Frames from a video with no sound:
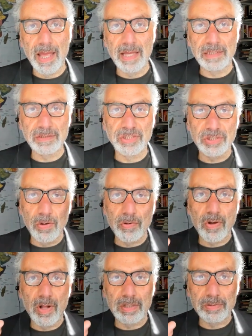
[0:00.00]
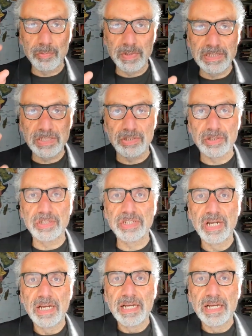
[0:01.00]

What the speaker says: and so-called research